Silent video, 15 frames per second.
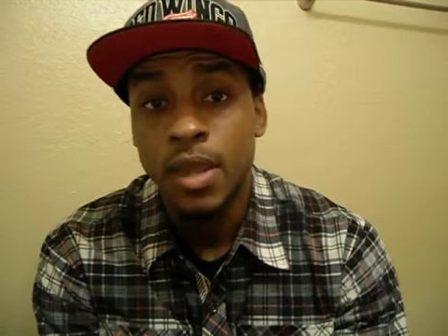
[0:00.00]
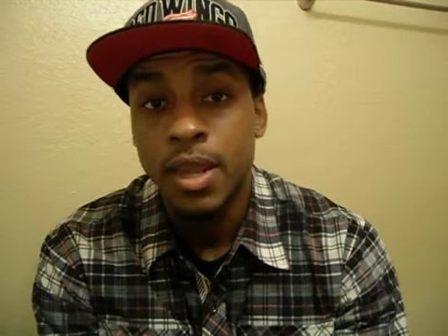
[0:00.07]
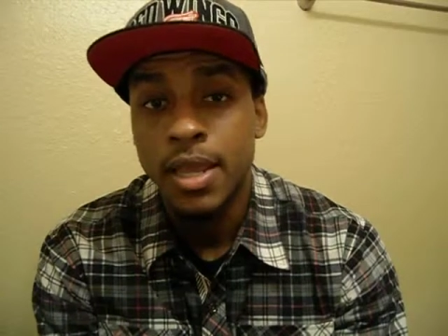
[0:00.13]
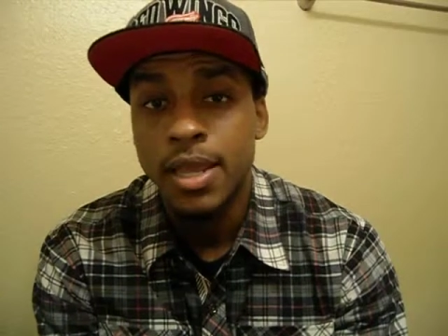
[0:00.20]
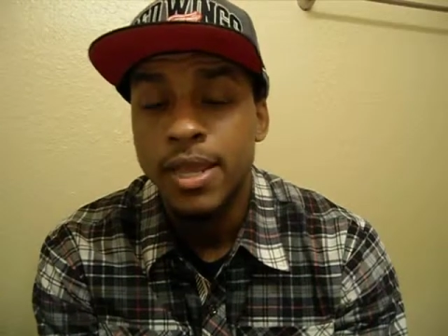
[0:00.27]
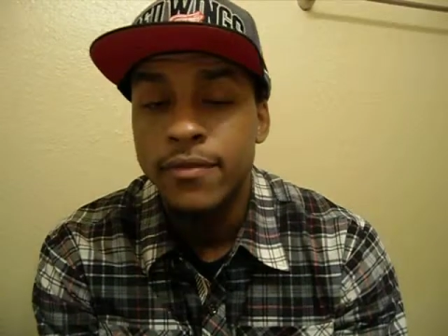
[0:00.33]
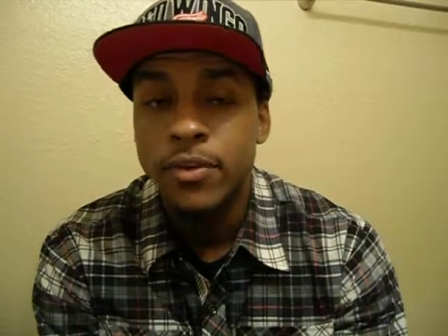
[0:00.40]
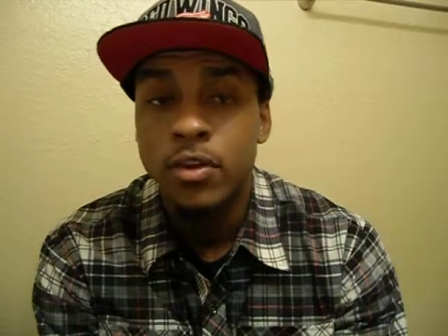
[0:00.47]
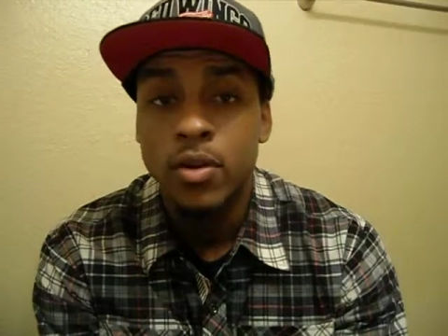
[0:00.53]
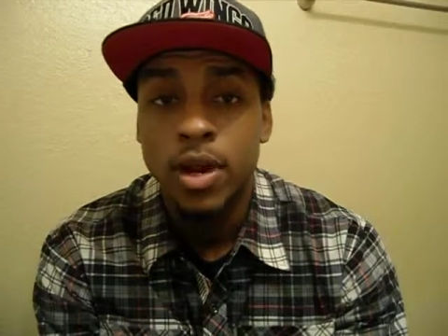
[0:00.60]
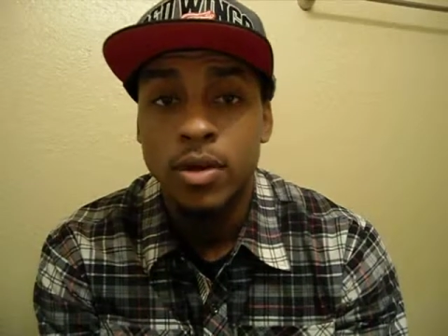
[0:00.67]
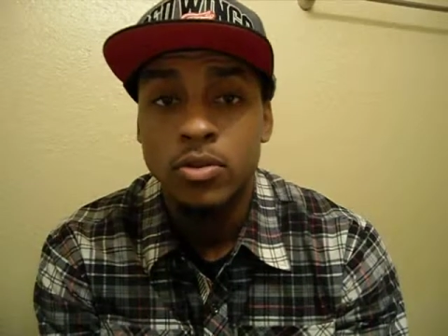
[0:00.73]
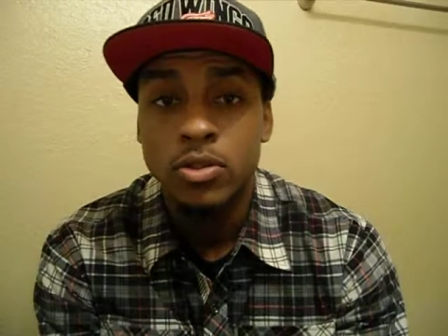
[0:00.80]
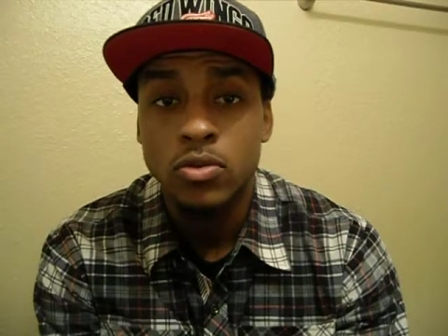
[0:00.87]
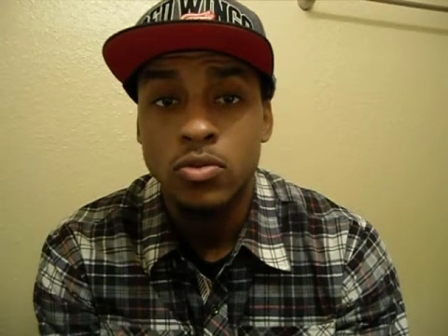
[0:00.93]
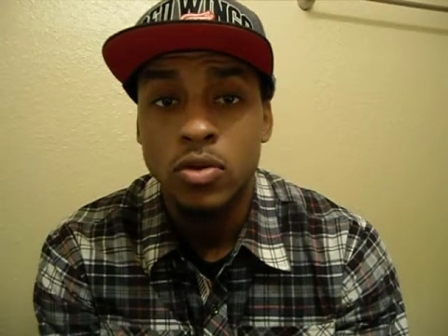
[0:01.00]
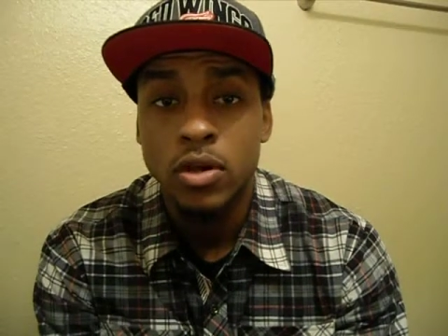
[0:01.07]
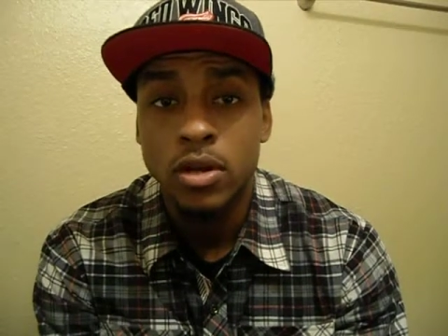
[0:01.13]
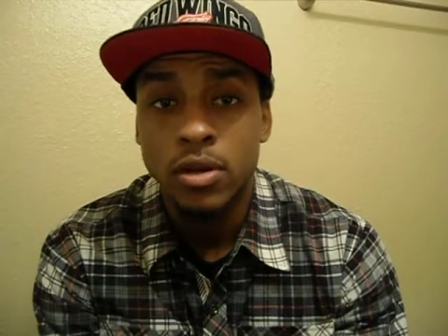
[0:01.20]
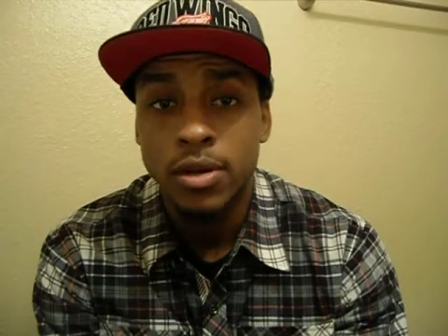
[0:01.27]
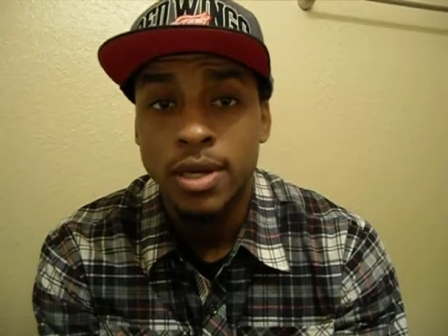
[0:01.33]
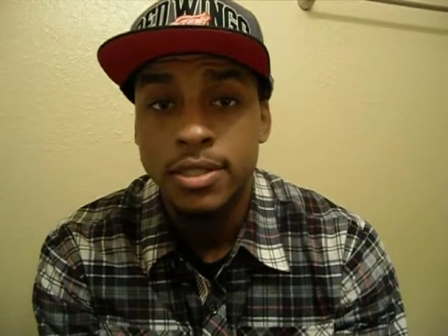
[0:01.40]
even though that was going
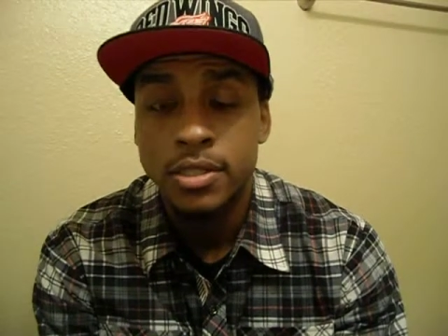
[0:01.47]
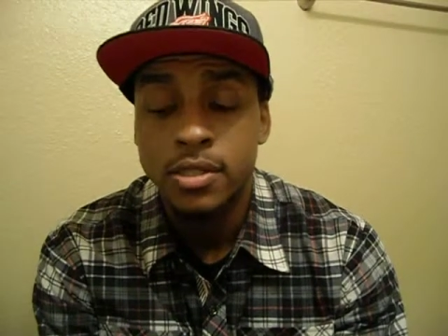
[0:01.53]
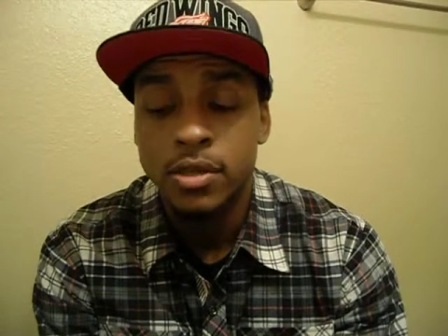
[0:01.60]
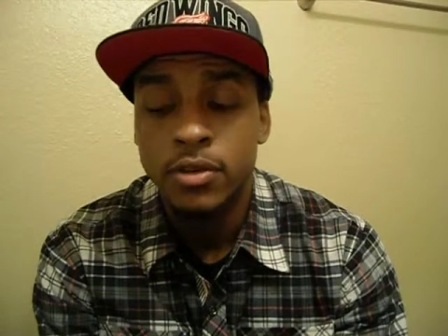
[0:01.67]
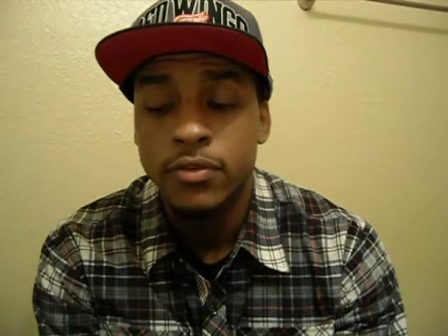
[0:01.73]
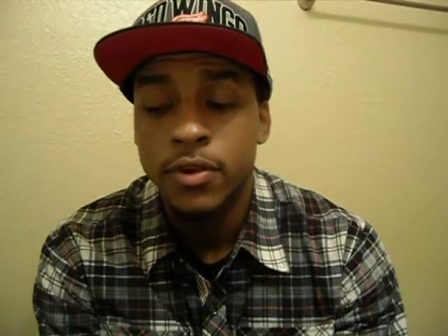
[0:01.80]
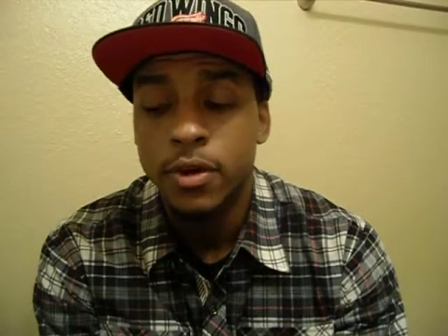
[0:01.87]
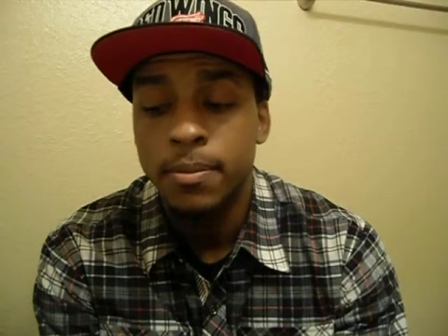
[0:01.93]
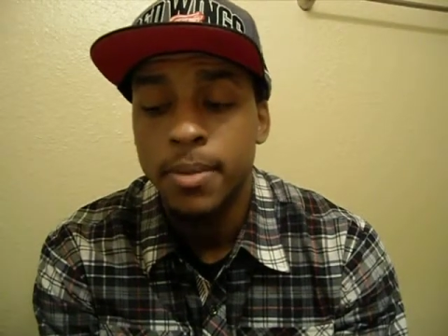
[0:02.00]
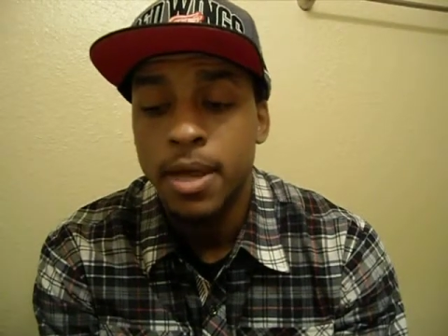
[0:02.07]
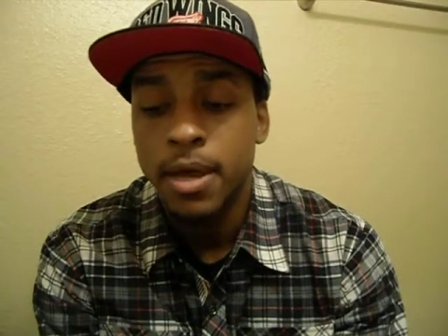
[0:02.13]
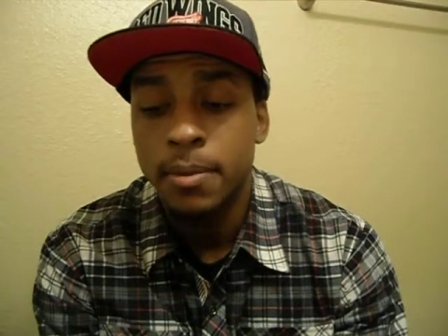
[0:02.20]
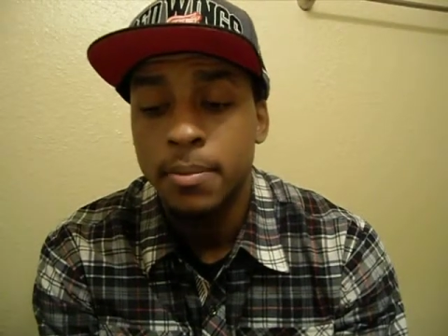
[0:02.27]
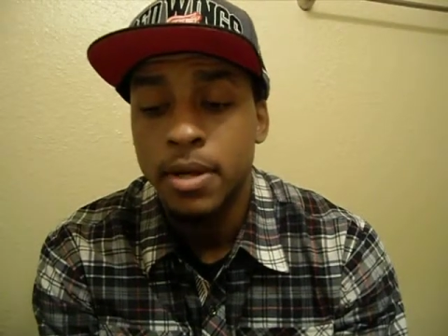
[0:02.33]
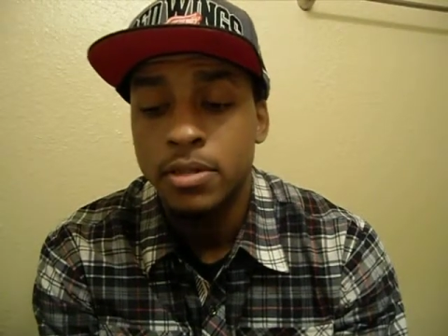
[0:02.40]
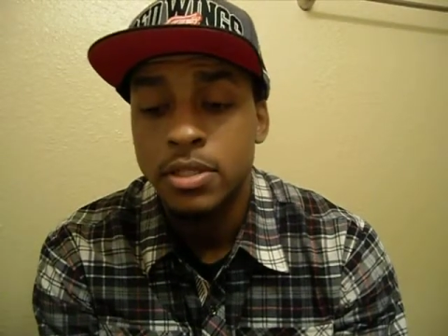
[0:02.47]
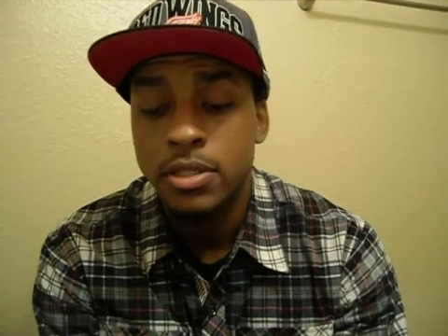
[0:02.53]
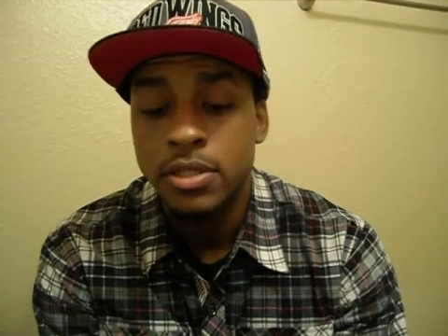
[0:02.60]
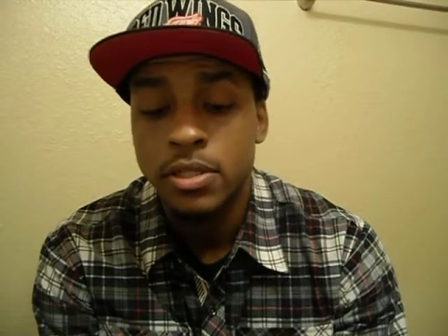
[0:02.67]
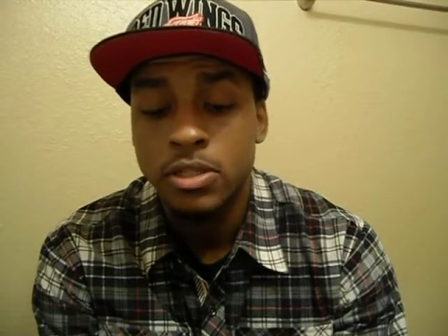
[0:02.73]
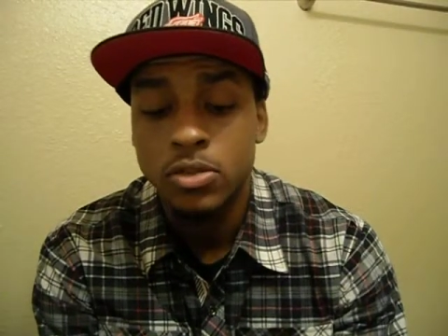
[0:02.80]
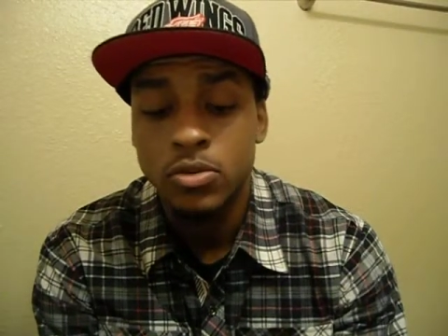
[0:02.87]
on, I still felt bad about the
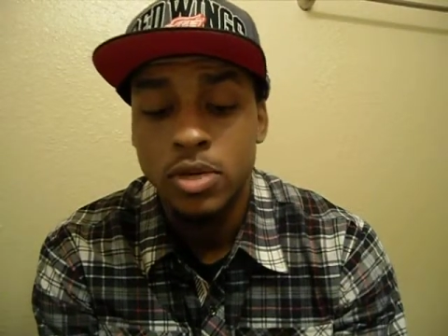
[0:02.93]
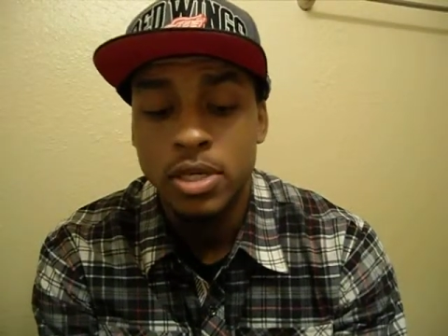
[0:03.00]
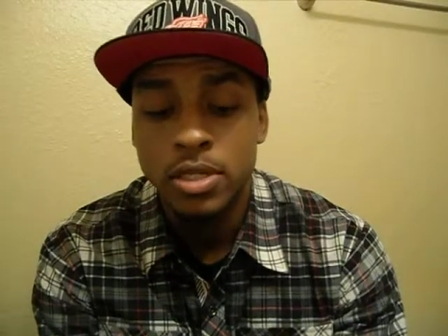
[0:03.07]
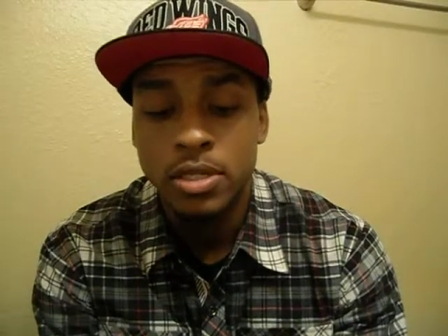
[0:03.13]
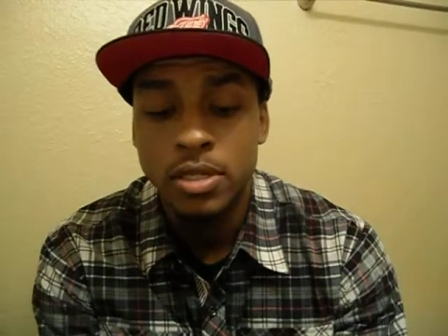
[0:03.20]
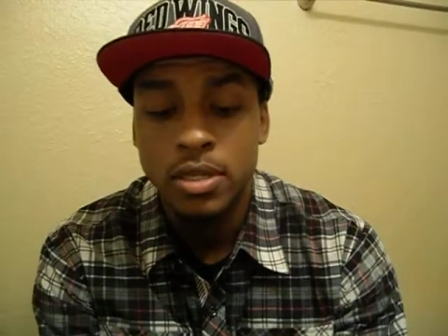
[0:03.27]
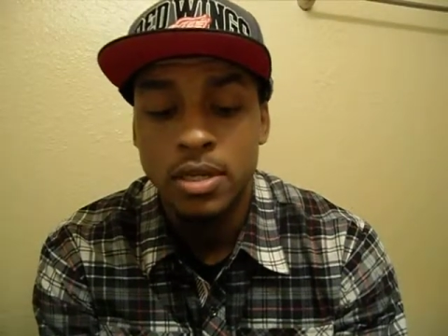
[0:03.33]
situation.